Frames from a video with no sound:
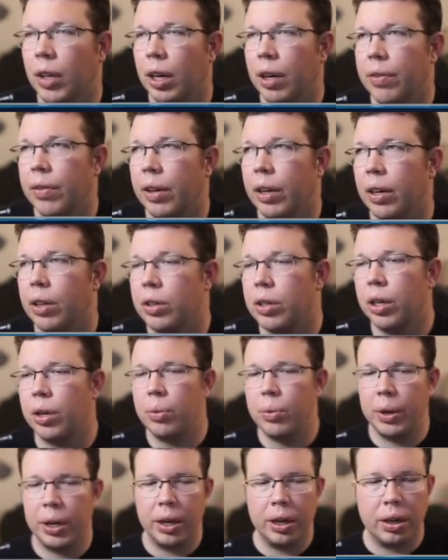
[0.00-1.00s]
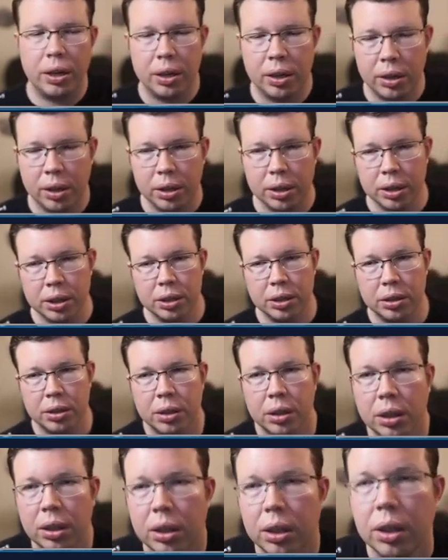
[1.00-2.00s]
not even gonna try to win,
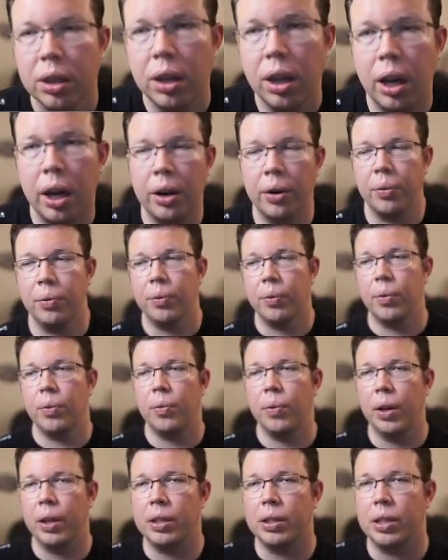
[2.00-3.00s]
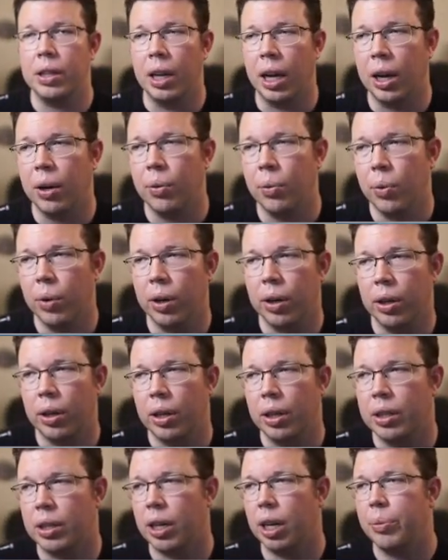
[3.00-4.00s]
because I don't it's not worth
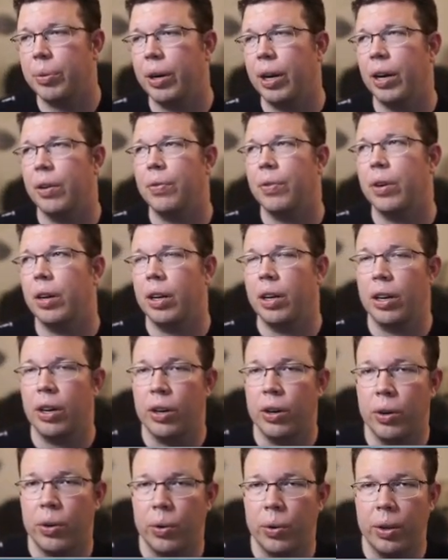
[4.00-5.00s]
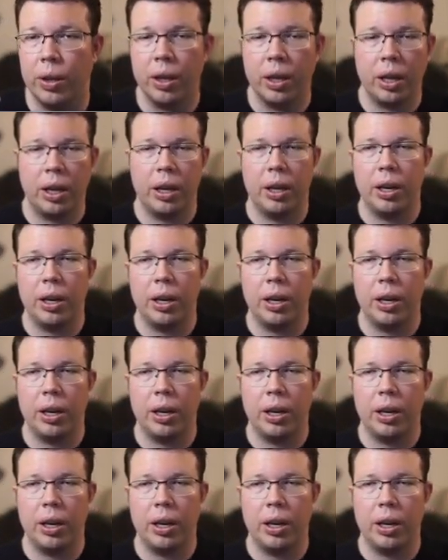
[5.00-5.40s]
the time or effort. I know,